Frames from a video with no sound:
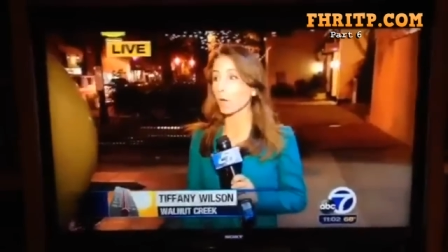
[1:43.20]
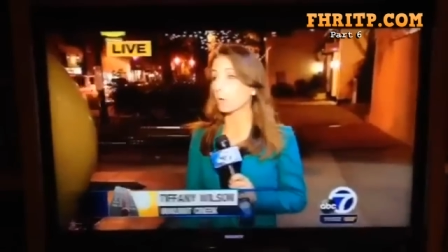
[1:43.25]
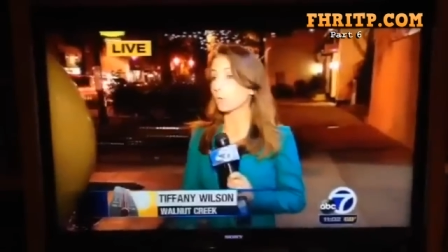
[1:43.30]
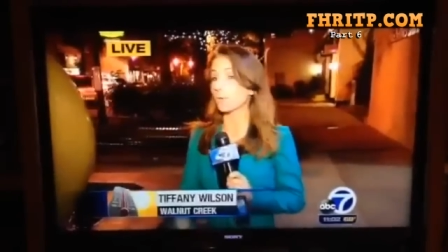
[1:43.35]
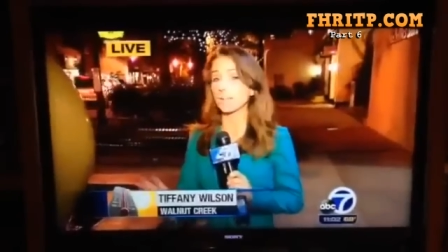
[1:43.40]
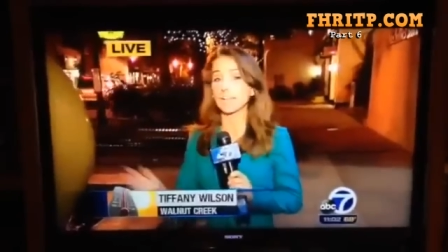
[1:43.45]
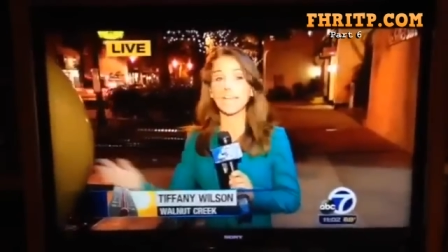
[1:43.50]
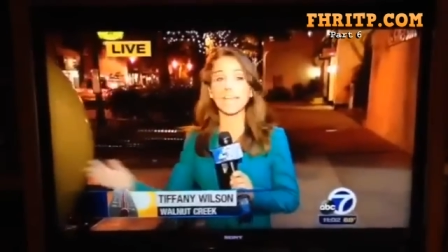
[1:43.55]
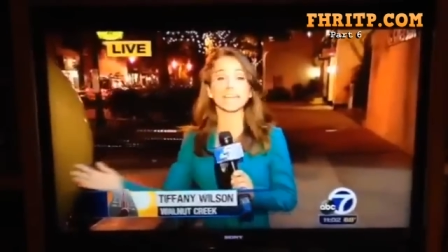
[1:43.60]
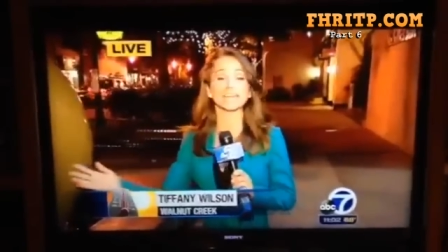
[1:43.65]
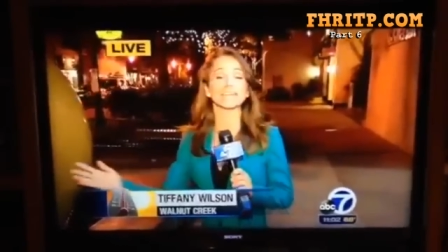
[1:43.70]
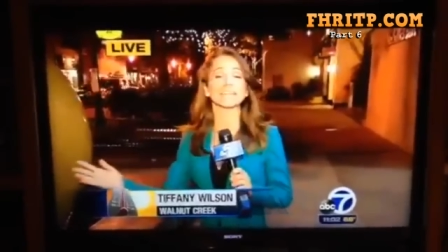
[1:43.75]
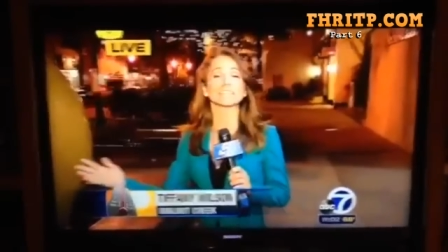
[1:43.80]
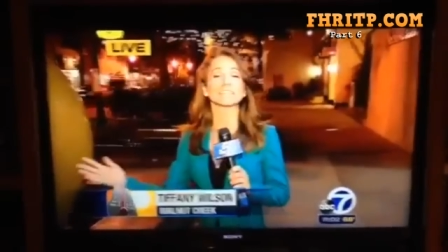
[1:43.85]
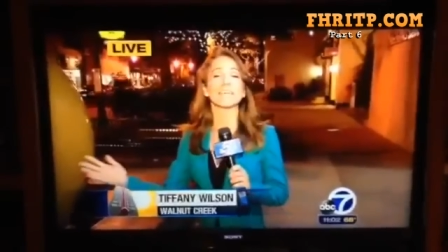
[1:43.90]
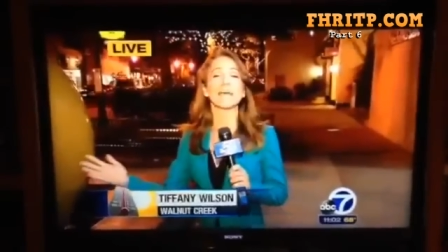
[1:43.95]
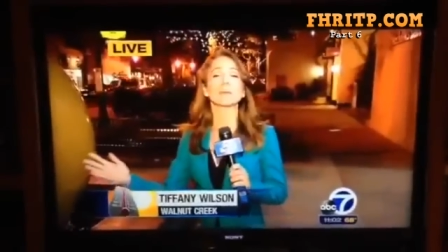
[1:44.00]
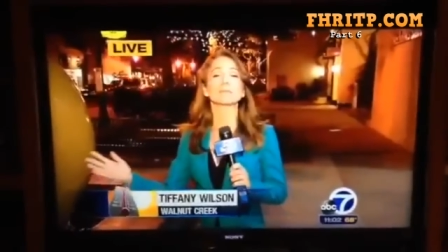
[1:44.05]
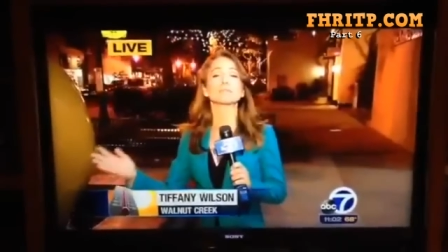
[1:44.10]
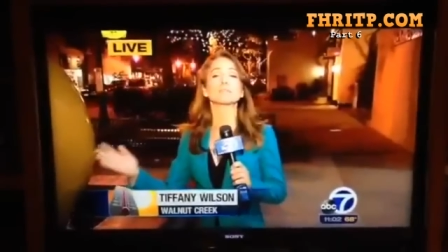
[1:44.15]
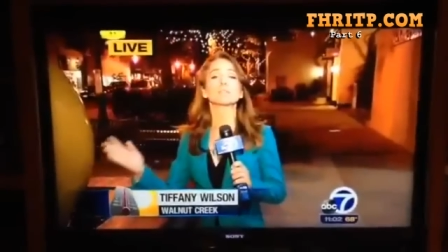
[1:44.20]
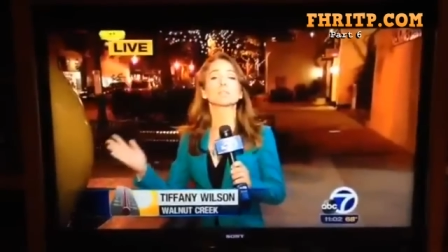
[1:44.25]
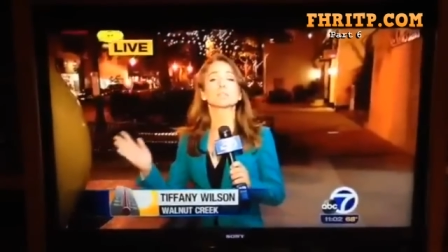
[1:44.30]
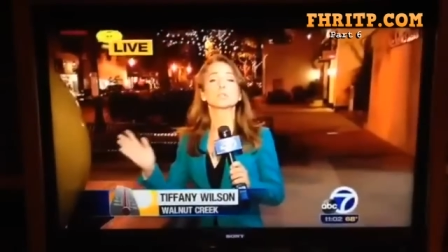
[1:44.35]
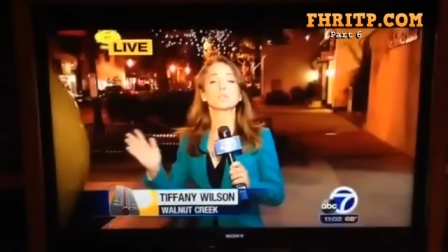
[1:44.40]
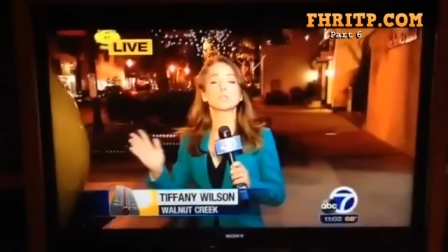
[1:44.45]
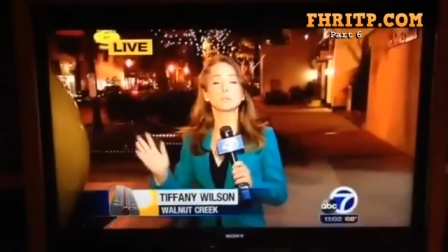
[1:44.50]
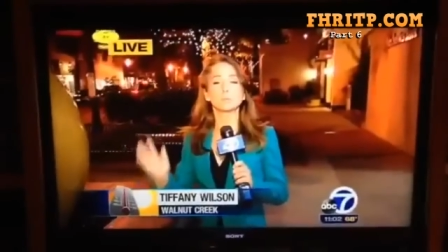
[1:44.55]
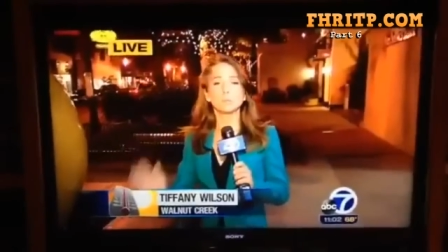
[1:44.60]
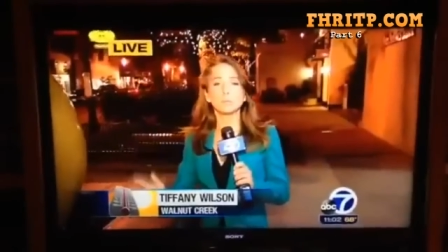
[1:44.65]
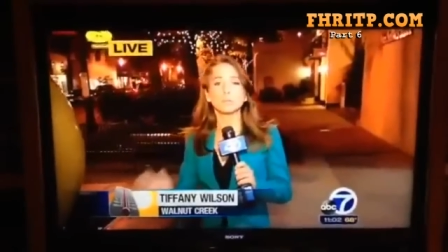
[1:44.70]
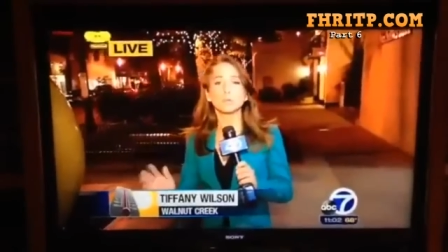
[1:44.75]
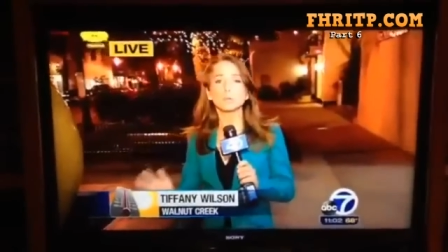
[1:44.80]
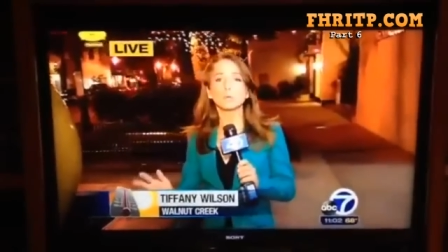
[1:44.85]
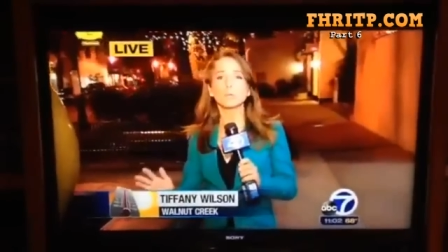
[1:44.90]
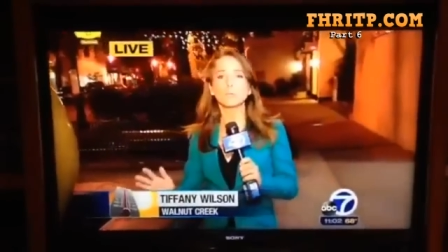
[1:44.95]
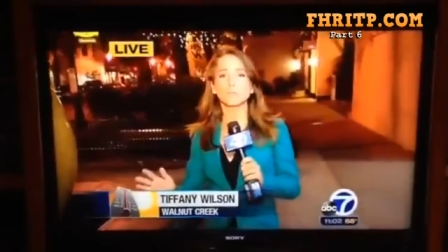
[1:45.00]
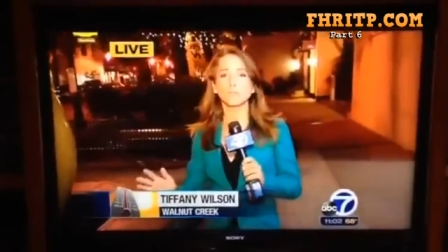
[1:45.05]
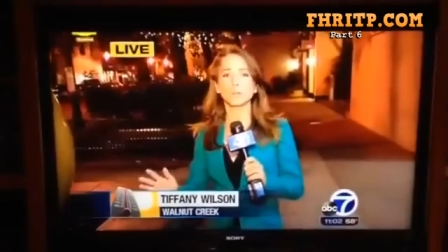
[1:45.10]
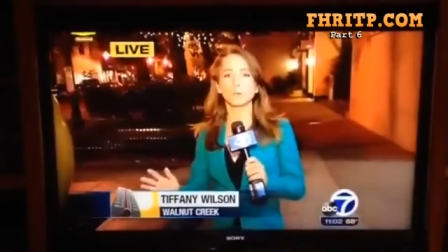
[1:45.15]
Well, Katie is absolutely
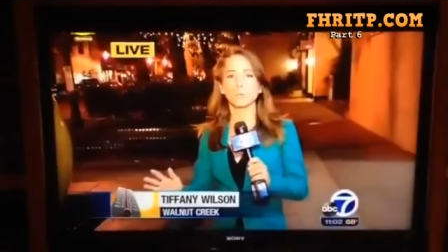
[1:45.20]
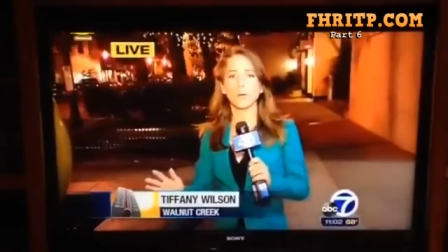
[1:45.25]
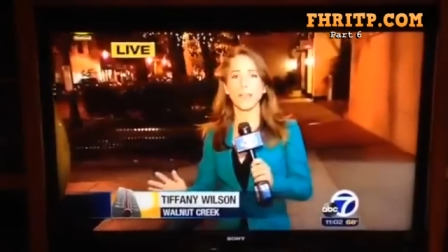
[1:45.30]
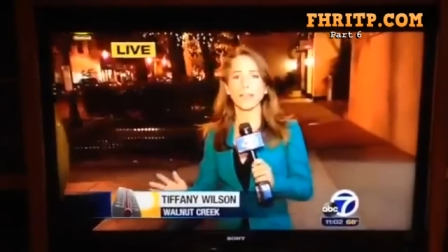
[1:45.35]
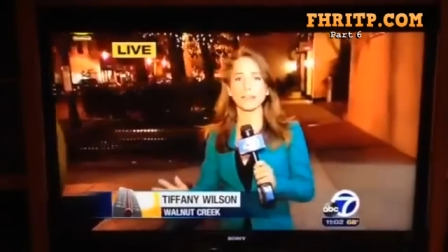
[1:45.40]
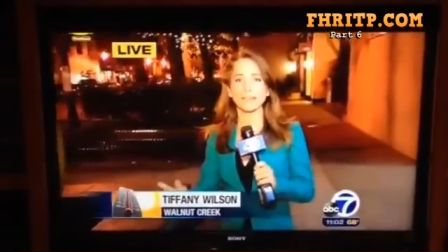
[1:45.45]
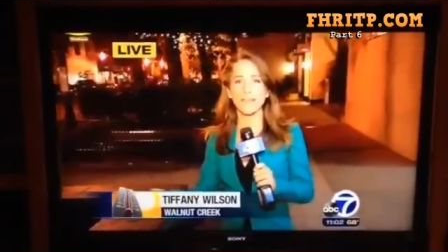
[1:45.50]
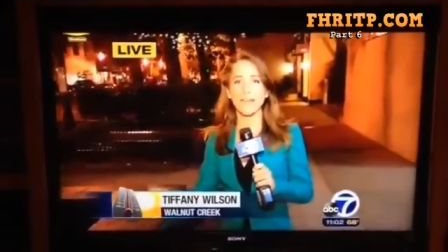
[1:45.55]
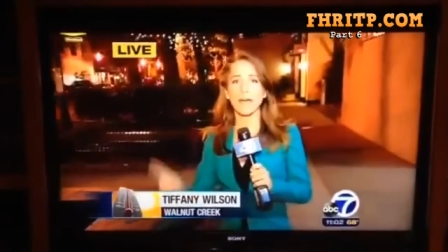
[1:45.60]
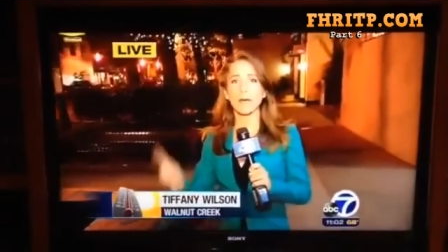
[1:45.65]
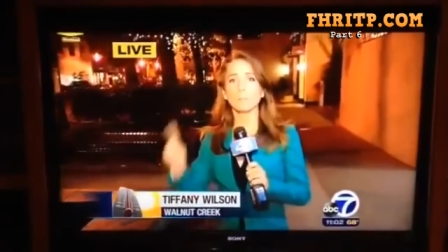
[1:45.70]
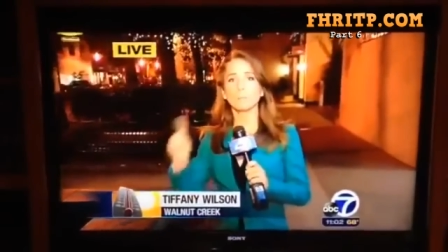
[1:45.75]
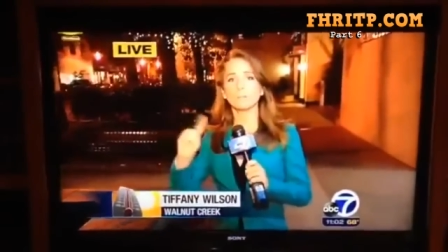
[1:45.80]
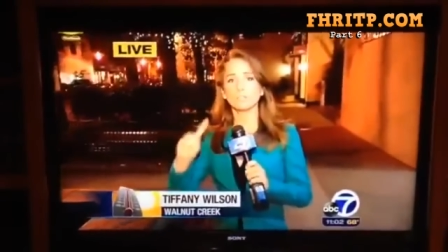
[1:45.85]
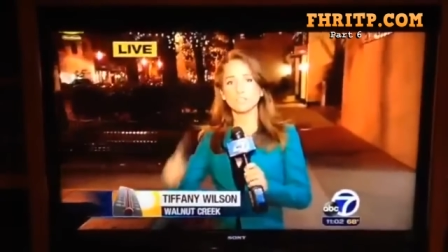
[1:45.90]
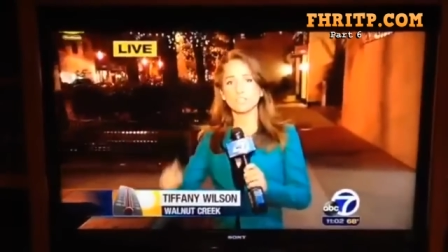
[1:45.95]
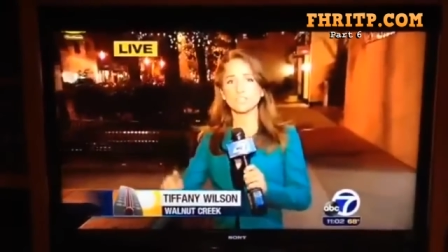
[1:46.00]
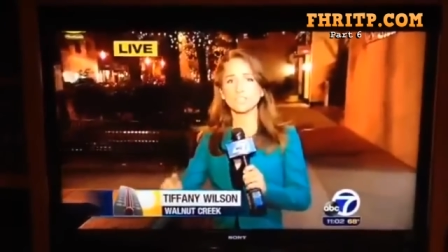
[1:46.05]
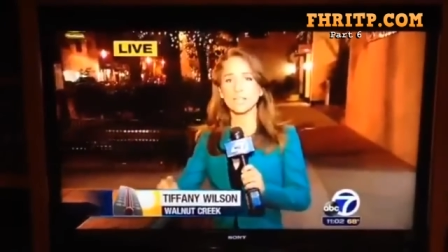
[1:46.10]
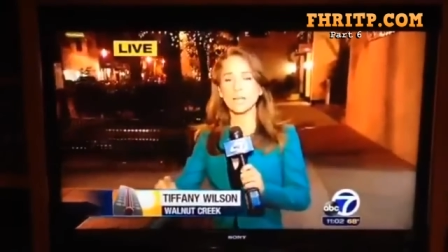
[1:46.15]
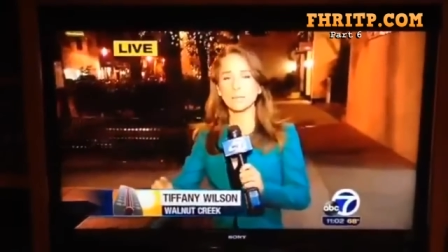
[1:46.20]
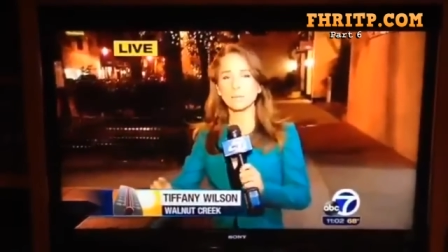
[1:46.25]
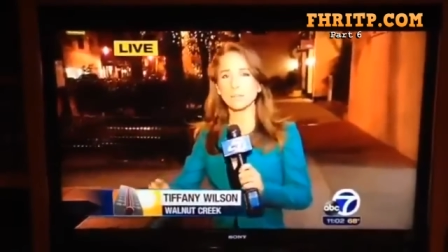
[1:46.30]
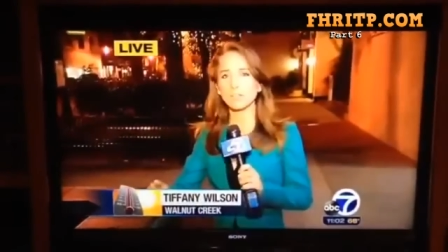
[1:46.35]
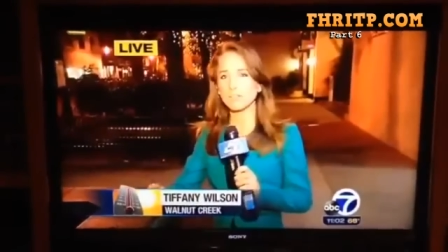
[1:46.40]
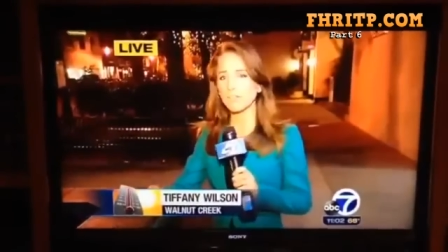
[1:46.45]
beautiful right now, but just a couple